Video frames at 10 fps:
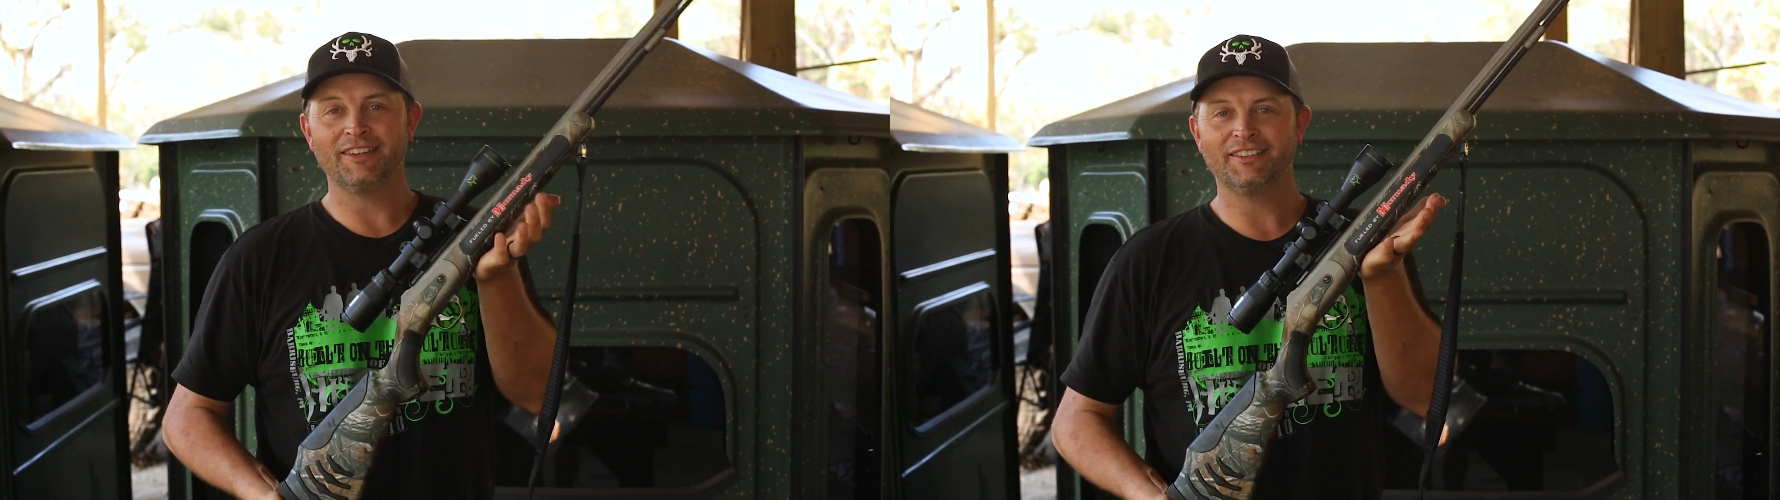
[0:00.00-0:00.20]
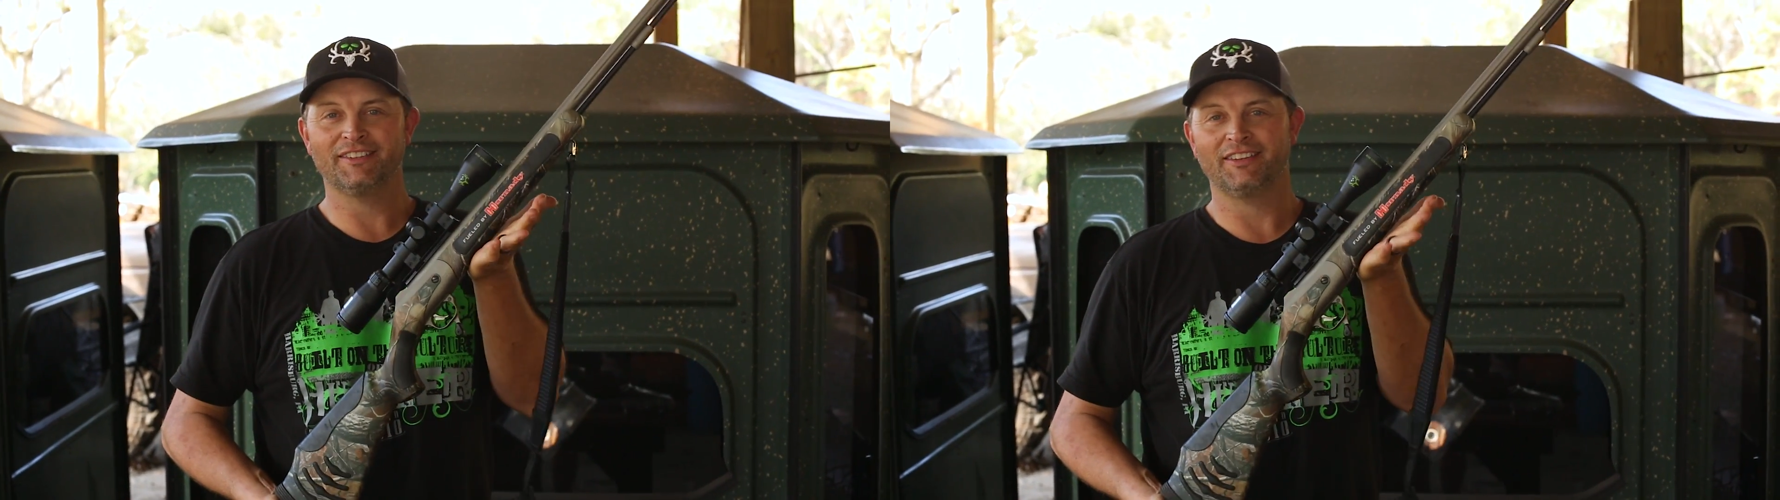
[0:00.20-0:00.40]

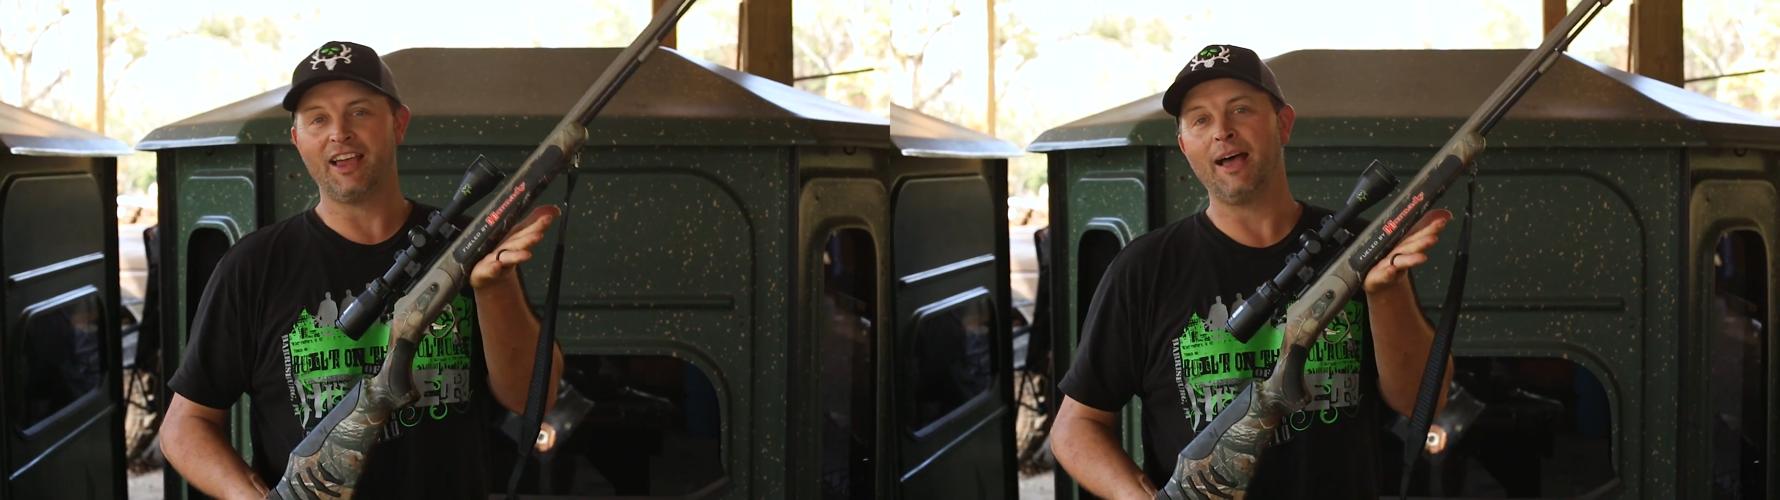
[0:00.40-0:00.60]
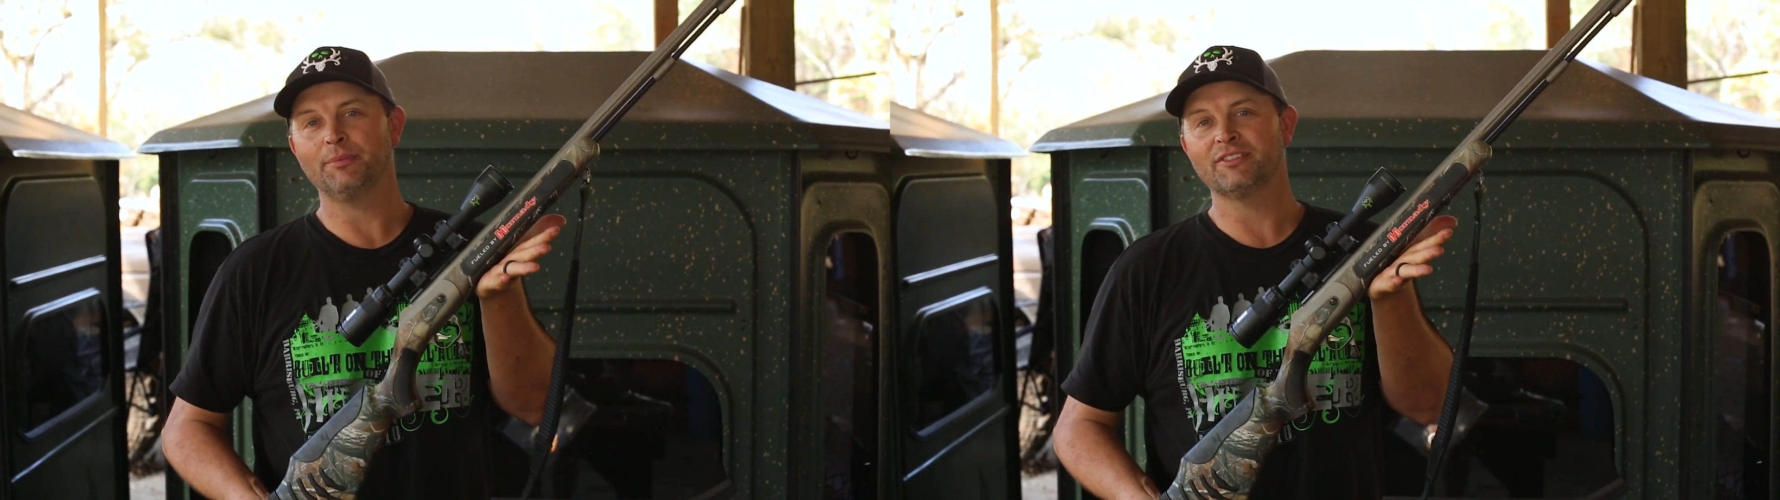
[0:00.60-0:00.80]
This is the
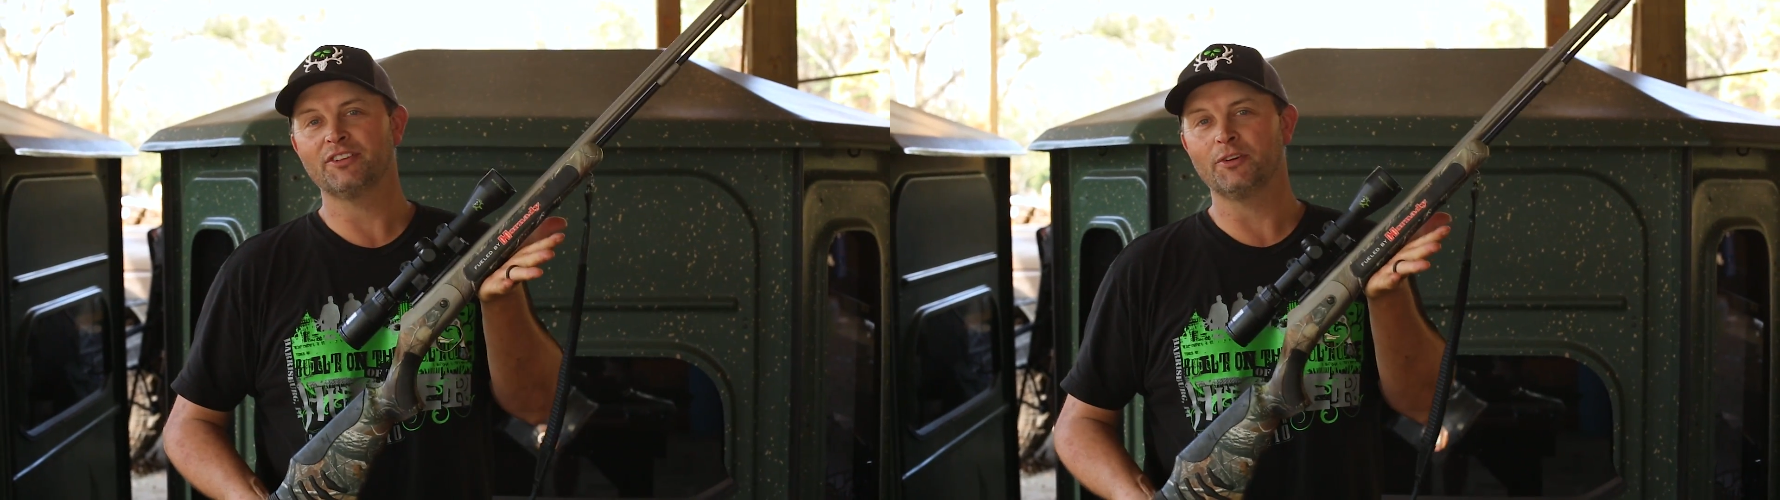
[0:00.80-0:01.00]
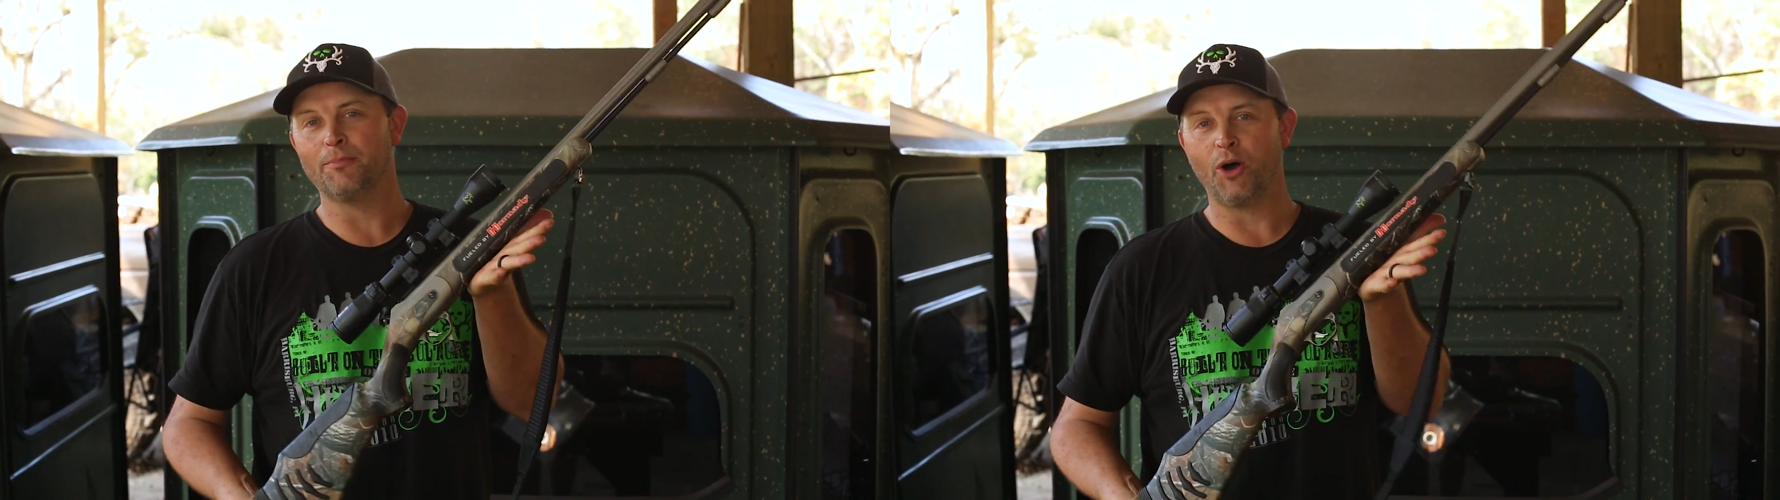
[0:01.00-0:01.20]
Thompson
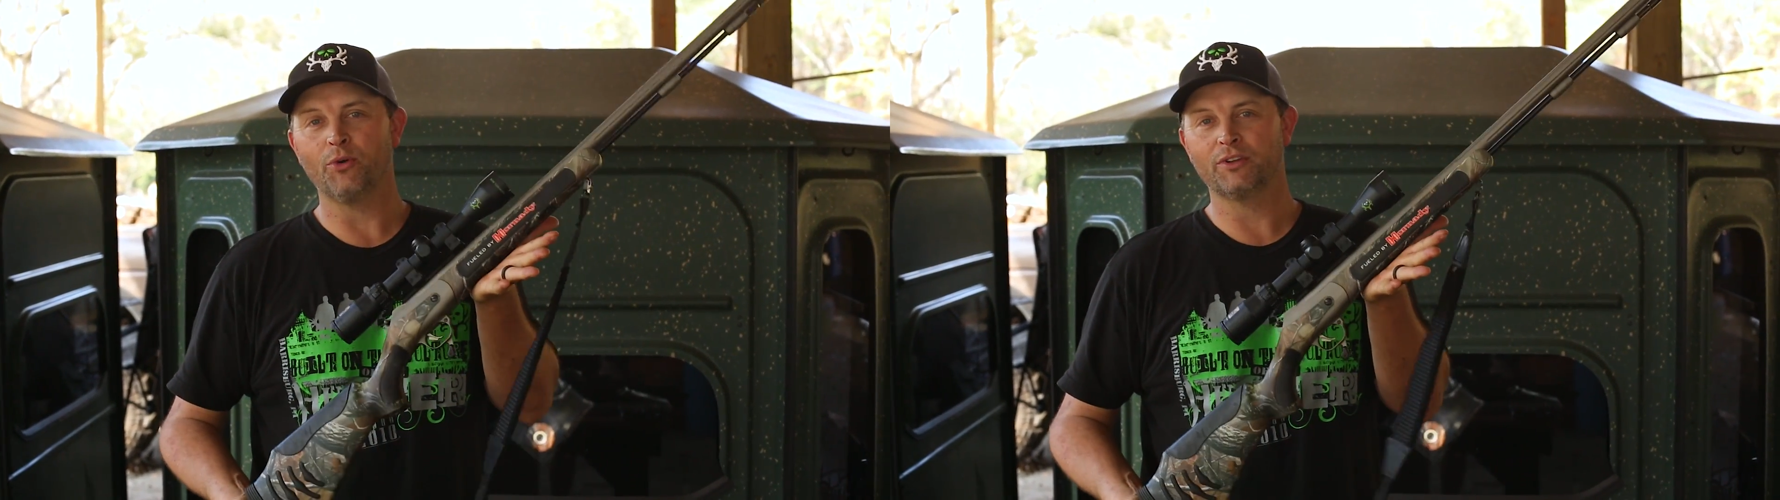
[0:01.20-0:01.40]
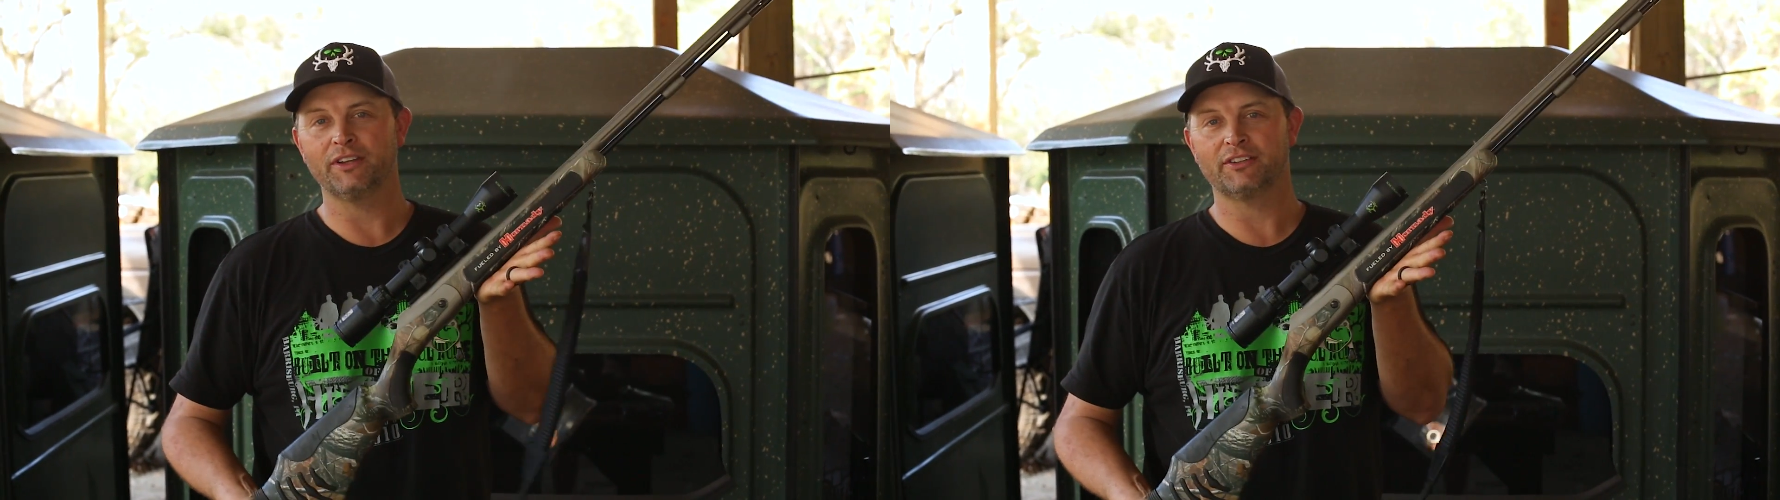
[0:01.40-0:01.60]
Center
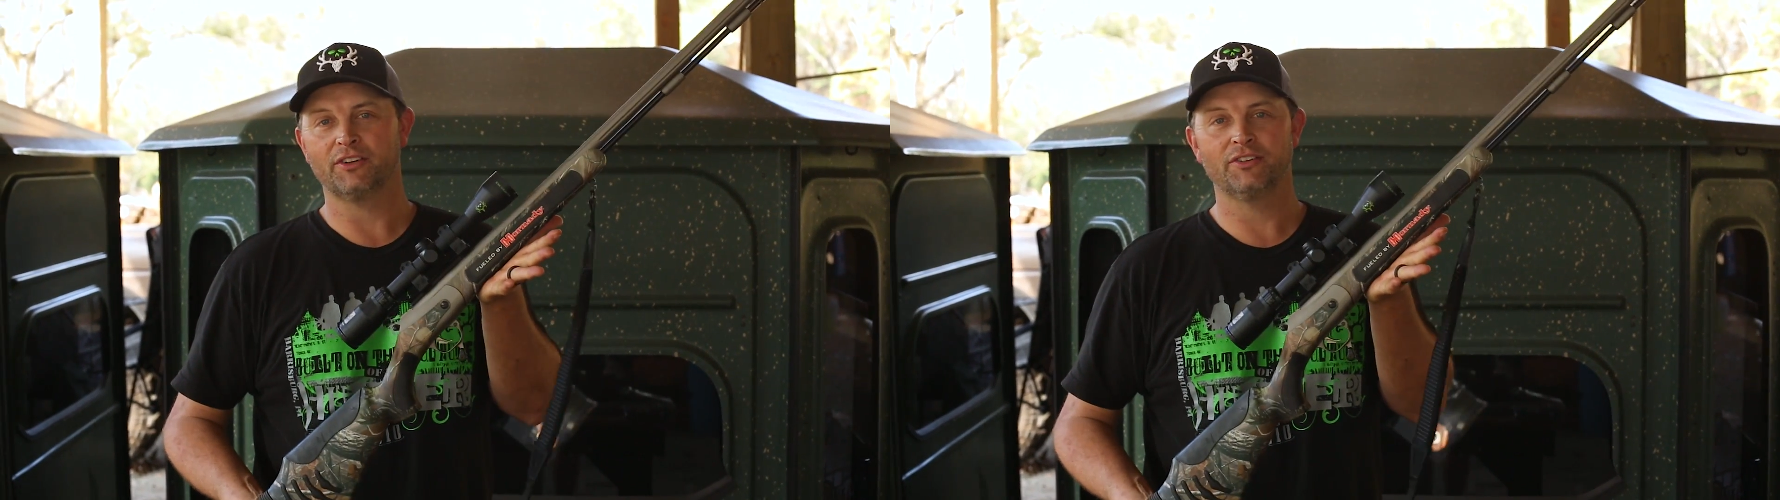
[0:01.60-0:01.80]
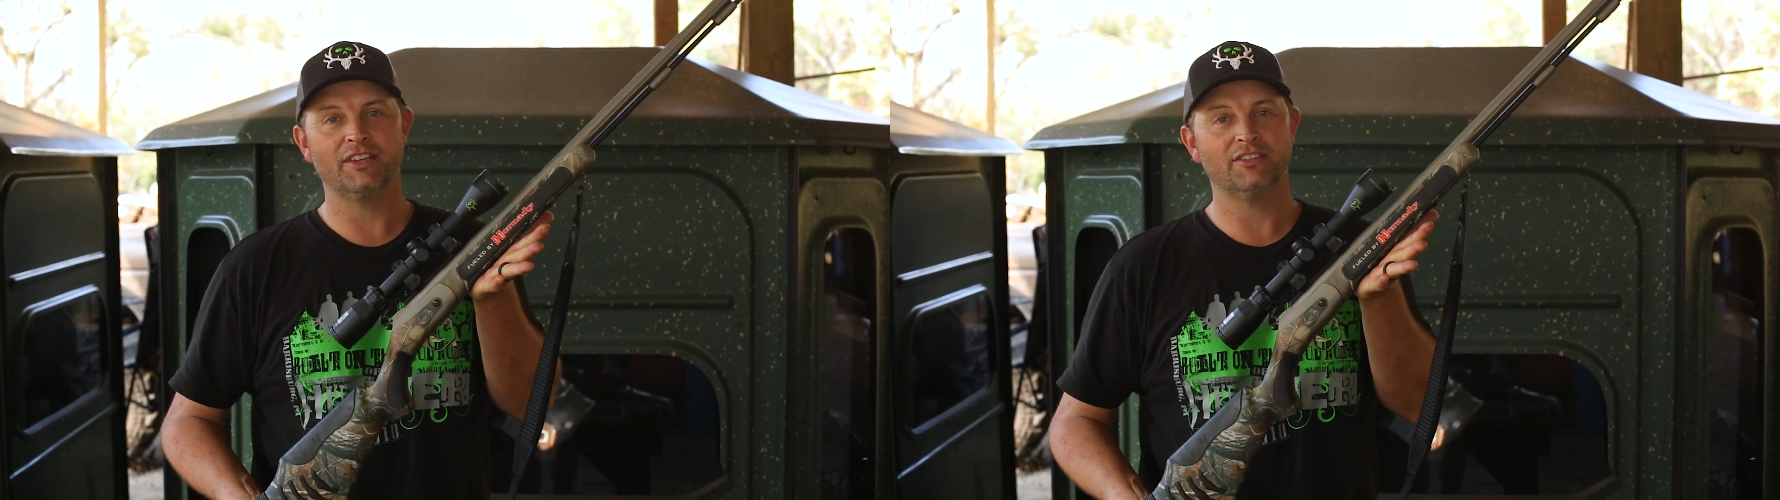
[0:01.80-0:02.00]
Bone
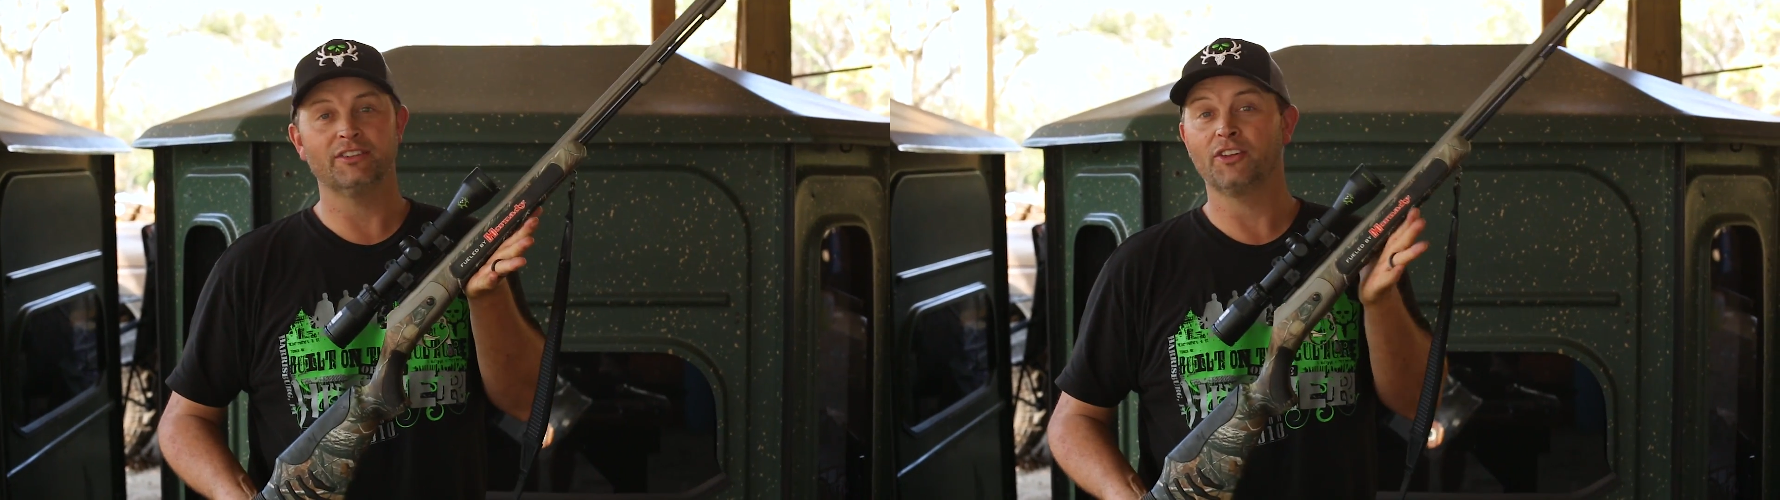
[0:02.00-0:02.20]
Collector Edition.